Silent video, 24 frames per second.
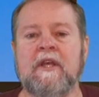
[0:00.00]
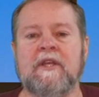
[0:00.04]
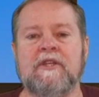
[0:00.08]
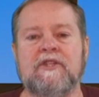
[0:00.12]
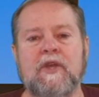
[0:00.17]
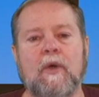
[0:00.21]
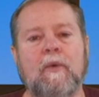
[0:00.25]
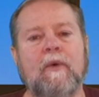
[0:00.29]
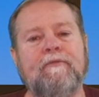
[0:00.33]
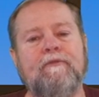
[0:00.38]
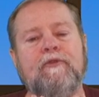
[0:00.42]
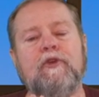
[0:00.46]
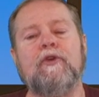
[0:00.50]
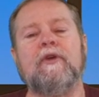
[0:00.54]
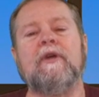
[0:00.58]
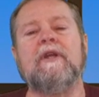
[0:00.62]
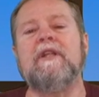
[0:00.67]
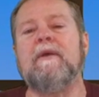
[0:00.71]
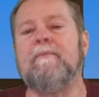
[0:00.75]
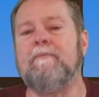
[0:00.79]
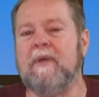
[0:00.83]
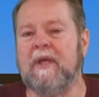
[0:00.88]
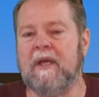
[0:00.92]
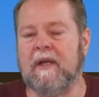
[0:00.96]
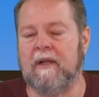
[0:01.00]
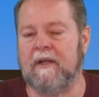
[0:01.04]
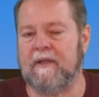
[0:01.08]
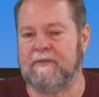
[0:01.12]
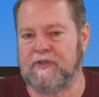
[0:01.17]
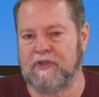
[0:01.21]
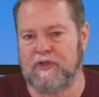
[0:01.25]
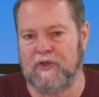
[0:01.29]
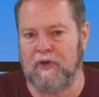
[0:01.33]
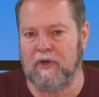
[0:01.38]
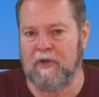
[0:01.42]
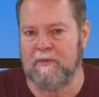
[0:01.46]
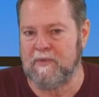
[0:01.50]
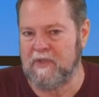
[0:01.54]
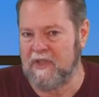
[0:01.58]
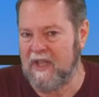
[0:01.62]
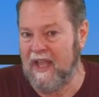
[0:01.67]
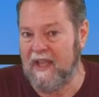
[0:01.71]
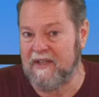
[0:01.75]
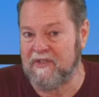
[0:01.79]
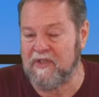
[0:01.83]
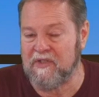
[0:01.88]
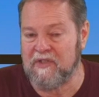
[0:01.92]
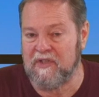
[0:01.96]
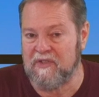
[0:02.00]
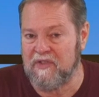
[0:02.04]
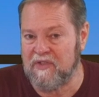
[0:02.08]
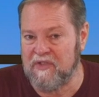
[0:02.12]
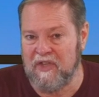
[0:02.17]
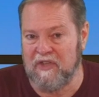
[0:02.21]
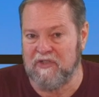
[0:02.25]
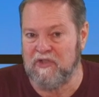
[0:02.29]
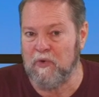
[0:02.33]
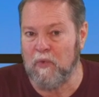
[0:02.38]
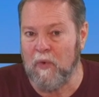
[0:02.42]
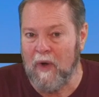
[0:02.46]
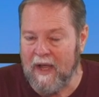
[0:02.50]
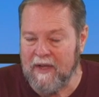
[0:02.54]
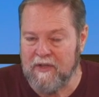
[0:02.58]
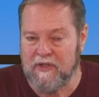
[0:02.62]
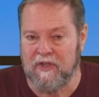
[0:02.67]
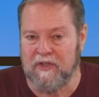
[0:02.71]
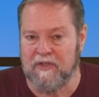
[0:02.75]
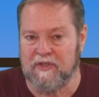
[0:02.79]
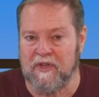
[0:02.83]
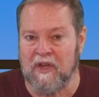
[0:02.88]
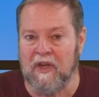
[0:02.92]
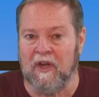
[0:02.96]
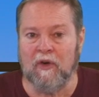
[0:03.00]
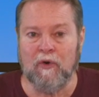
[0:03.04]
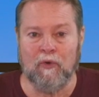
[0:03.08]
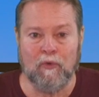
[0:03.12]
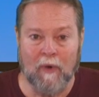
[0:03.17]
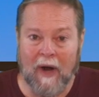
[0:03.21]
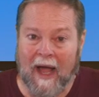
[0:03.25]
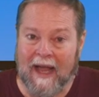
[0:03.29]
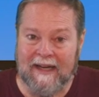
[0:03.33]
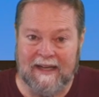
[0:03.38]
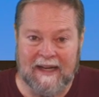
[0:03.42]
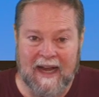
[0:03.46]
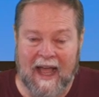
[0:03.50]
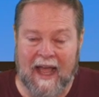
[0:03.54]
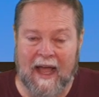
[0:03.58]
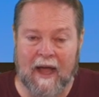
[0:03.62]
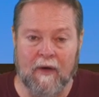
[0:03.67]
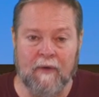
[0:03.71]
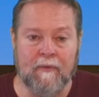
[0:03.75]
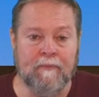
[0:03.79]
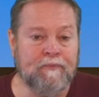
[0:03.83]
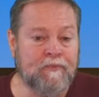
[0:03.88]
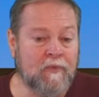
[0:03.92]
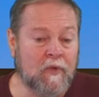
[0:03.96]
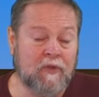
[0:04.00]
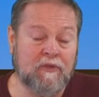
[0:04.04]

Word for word: So if you're in the middle of circumstances and situations right now,